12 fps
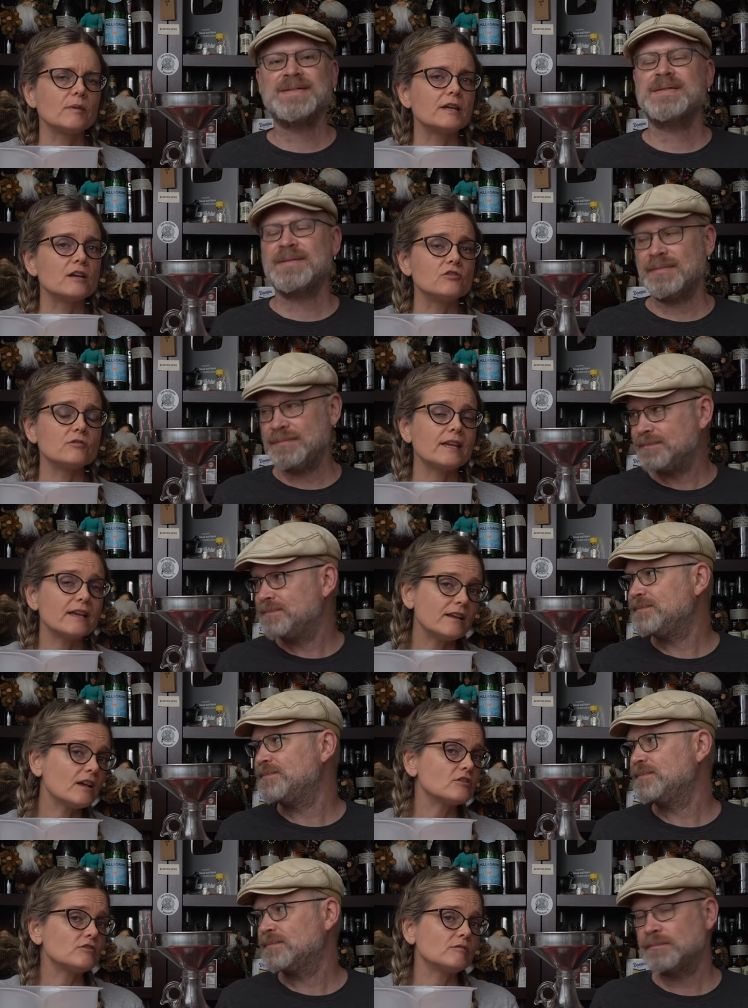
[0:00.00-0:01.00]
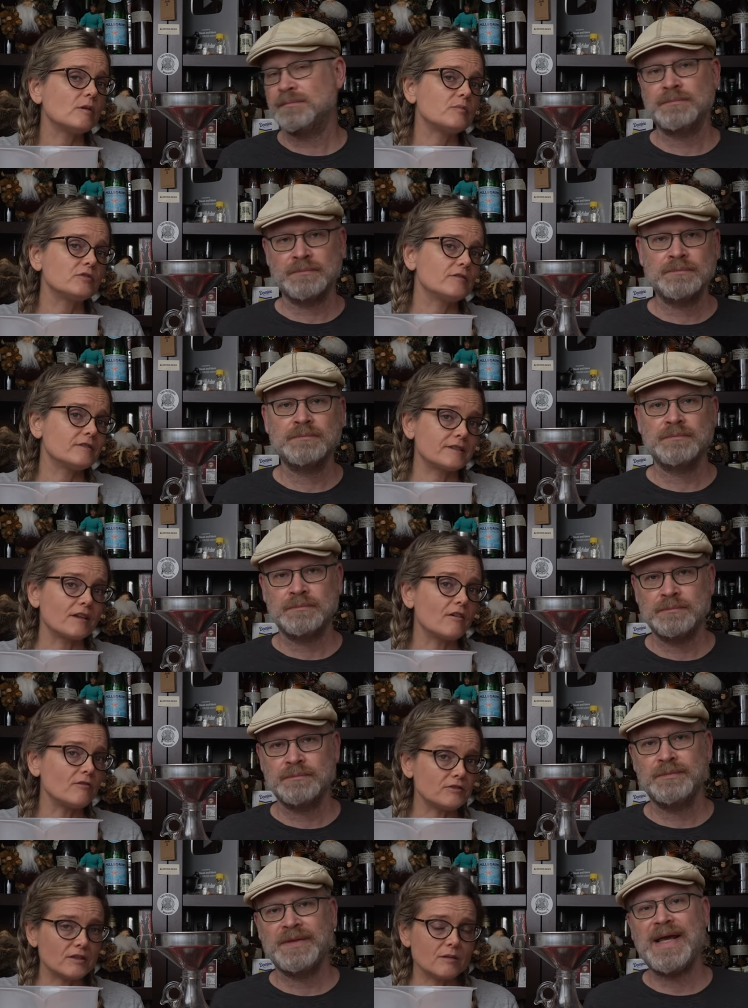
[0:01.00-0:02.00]
Speaker 1: because you can actually rupture the
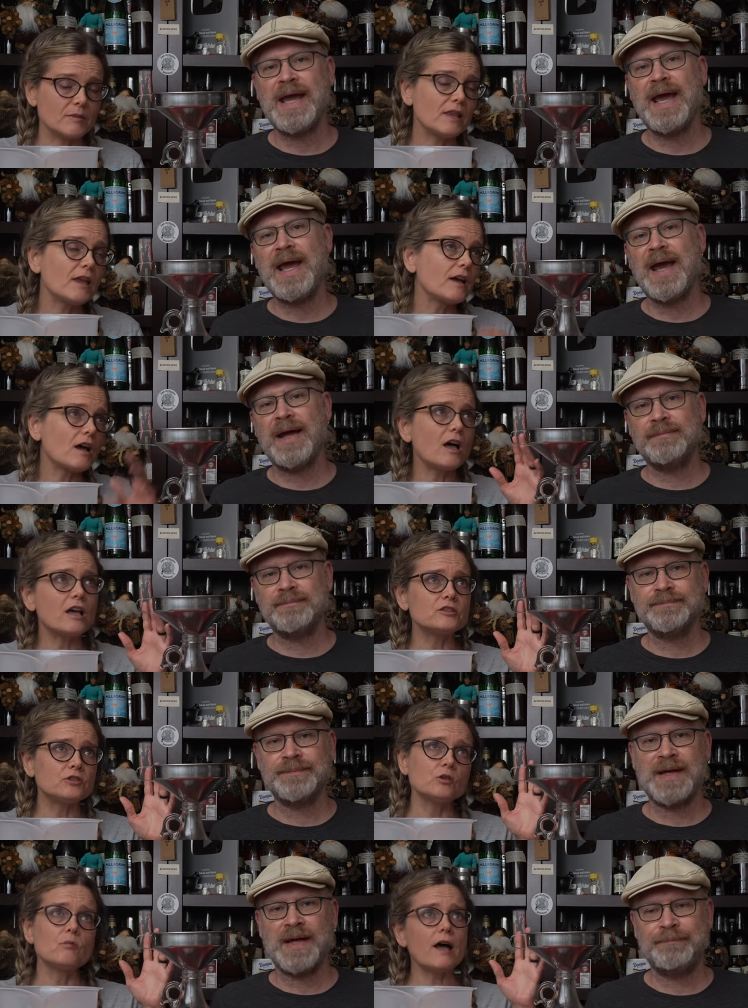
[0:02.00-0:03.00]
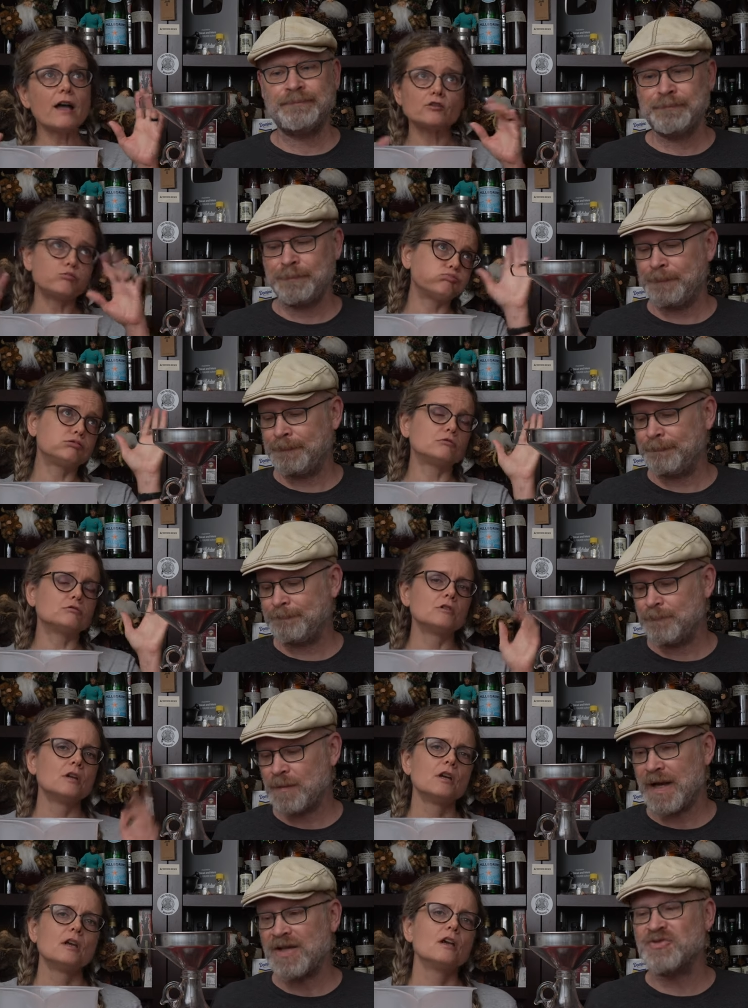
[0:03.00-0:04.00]
cells. They yeah. oh, it's too much.
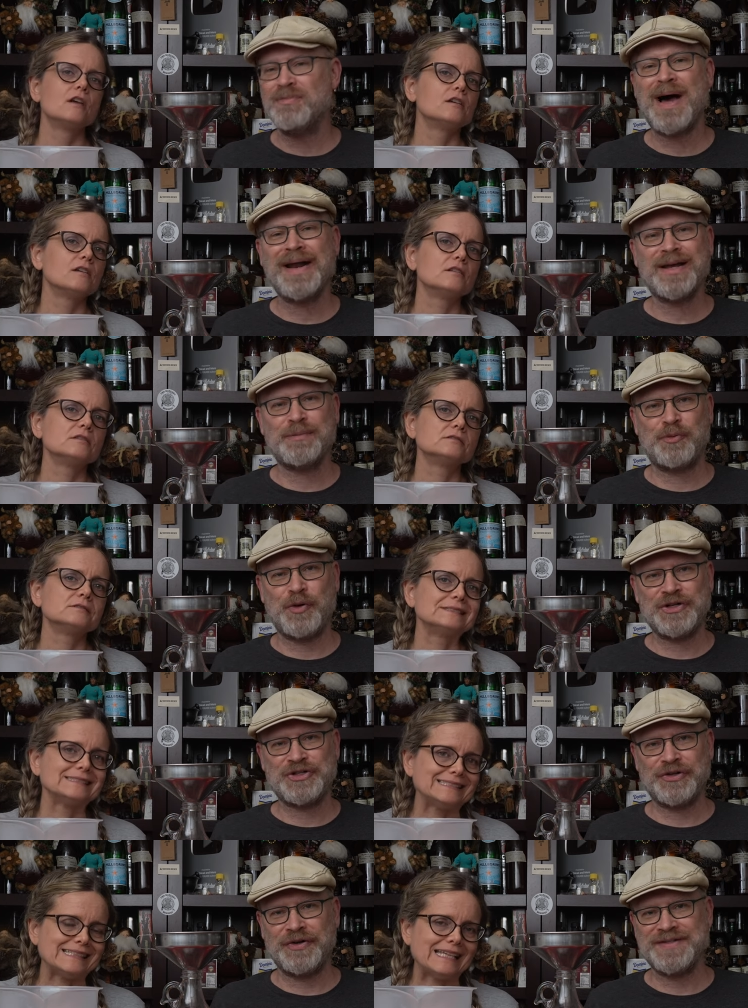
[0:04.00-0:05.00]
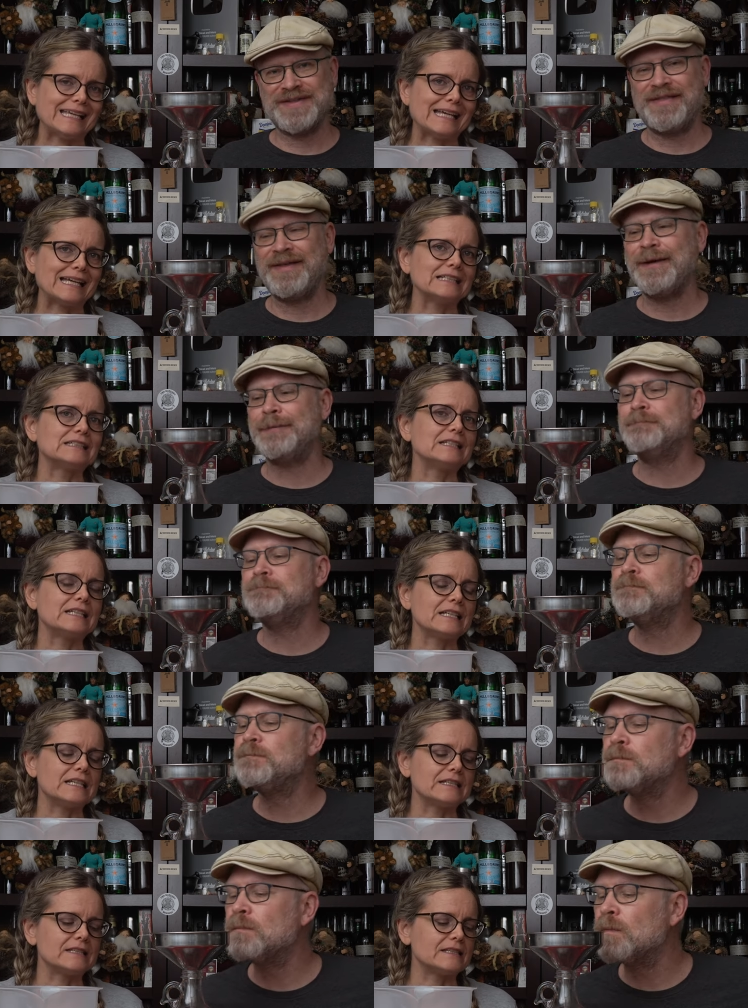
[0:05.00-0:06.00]
Speaker 2: Osmotic pressure is yeah, a thing.
Speaker 1: it
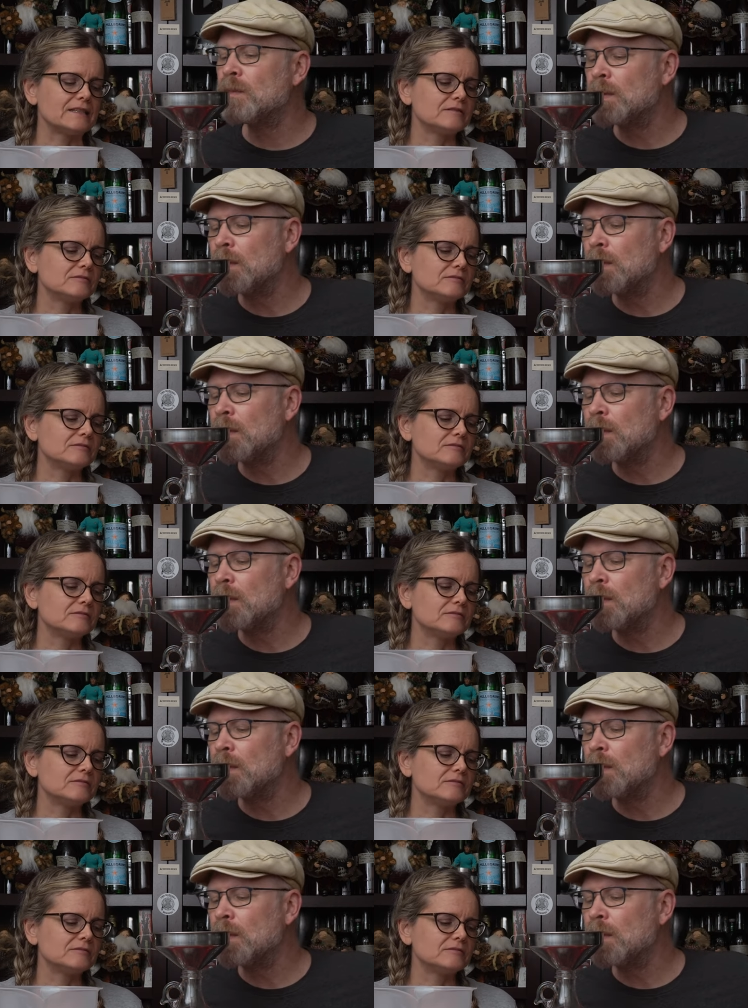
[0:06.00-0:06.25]
is.